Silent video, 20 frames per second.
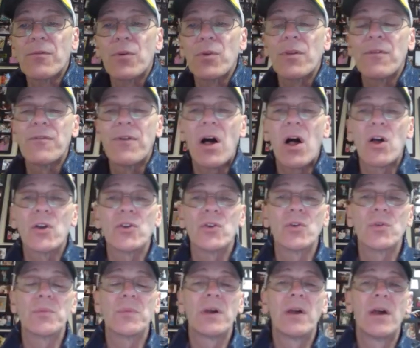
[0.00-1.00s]
for the
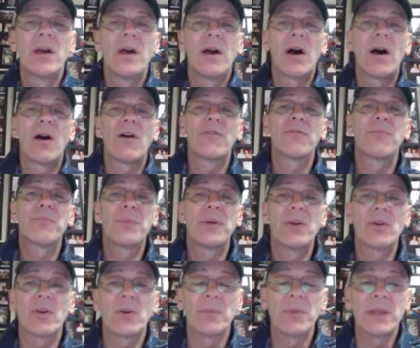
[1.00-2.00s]
volume of
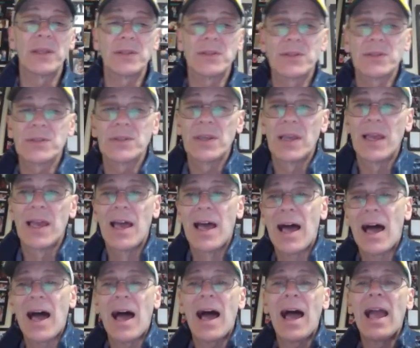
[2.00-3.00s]
pyramids.
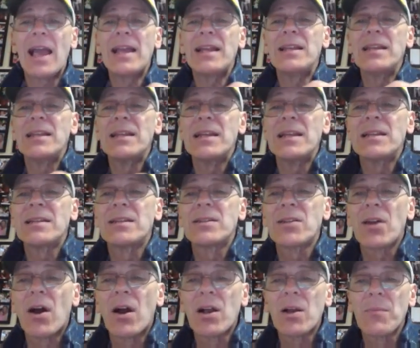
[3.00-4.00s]
I need to
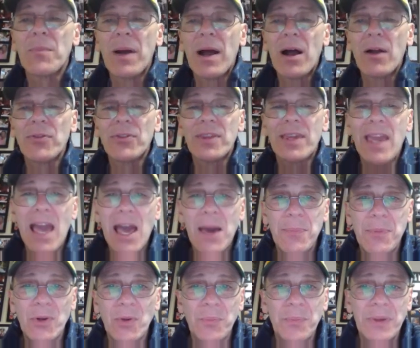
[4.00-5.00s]
talk about the
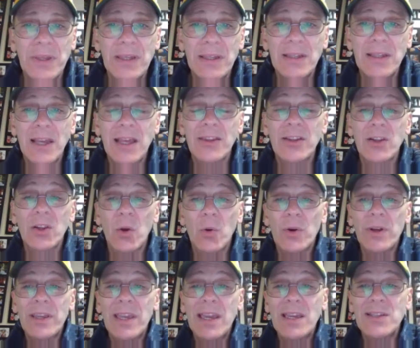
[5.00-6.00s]
capital B and the
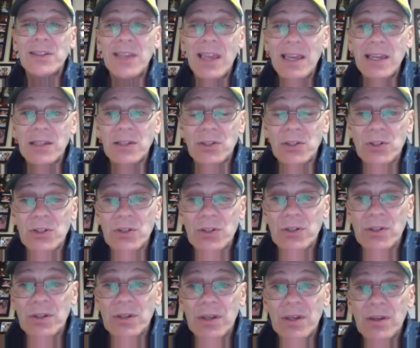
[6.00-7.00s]
lowercase
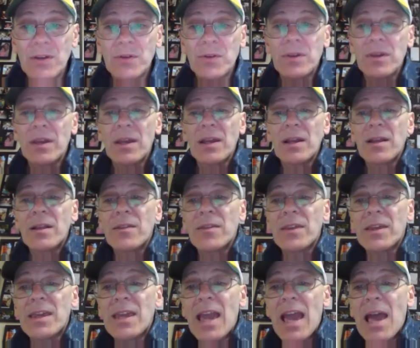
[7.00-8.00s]
h. Okay,
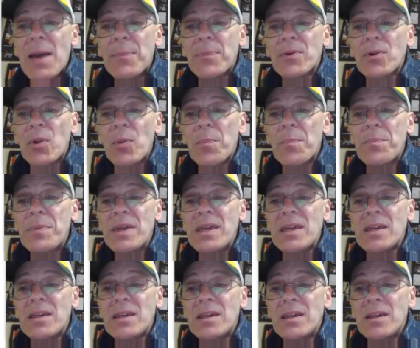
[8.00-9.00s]
the capital
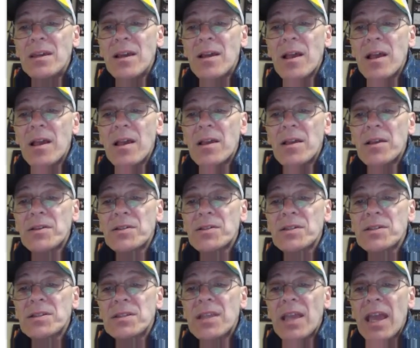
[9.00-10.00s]
B
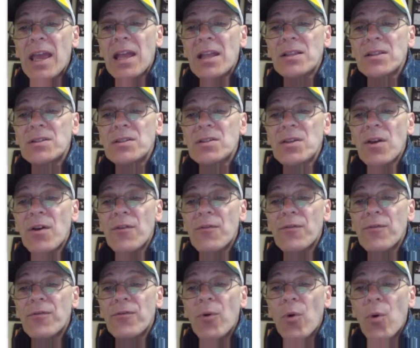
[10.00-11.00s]
stands
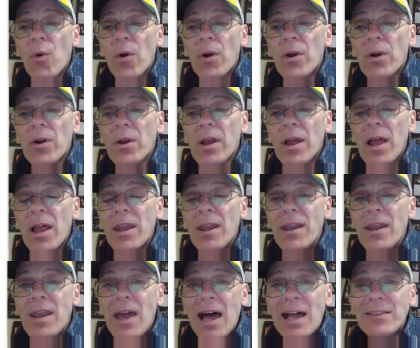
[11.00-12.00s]
for
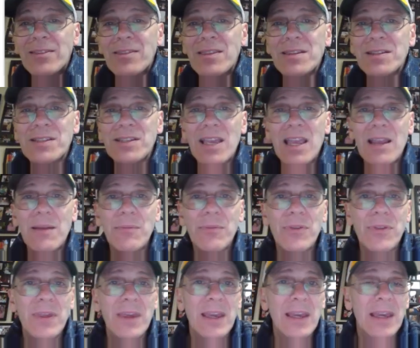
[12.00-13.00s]
not the same
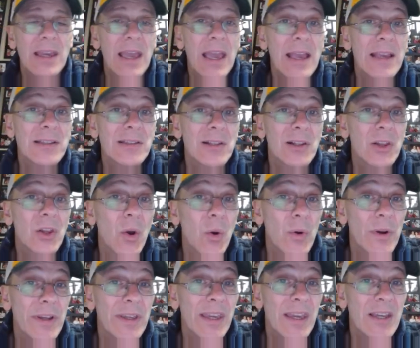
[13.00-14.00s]
thing as a
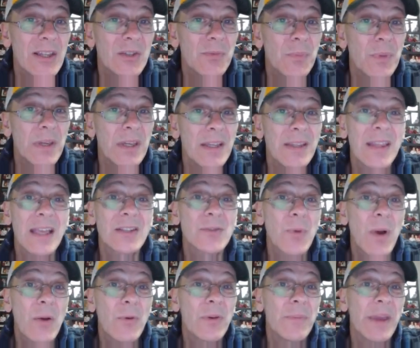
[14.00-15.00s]
lowercase b, and
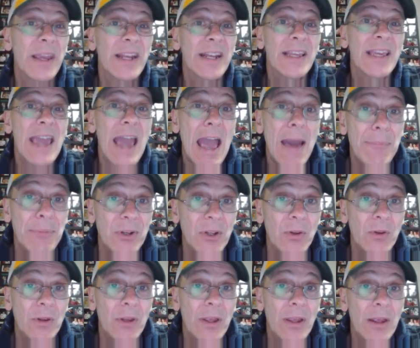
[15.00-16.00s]
that's why we make it a
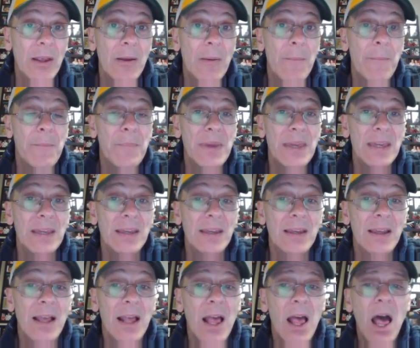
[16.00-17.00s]
capital B.
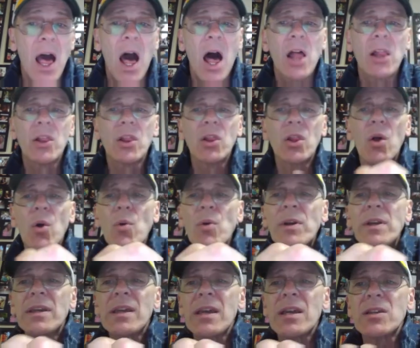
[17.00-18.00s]
A
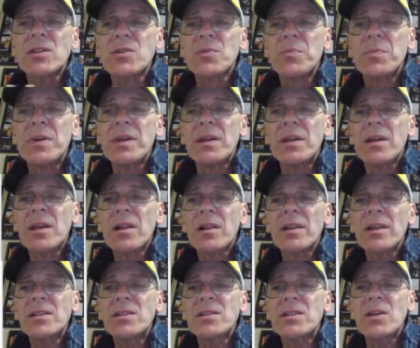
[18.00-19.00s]
lowercase b,
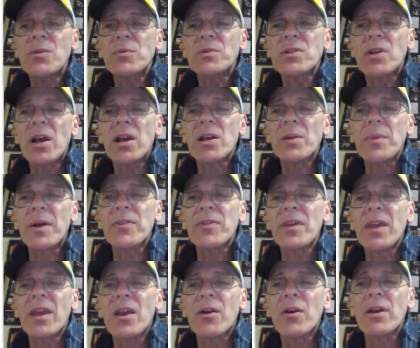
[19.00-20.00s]
let's say we're talking about
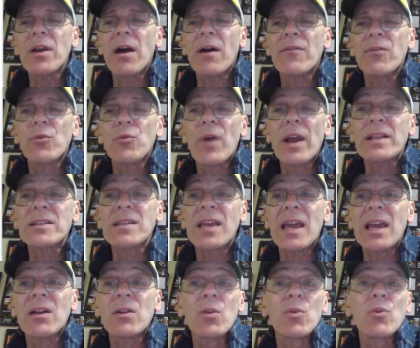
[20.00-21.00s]
the area of a
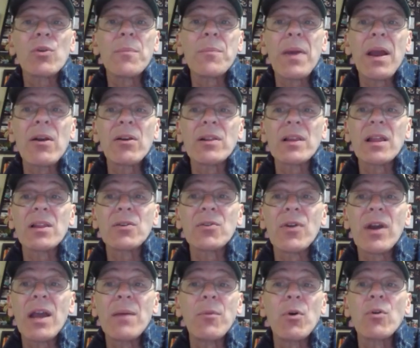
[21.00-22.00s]
rectangle or a
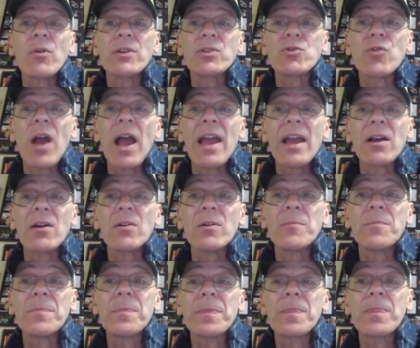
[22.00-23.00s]
parallelogram or a triangle.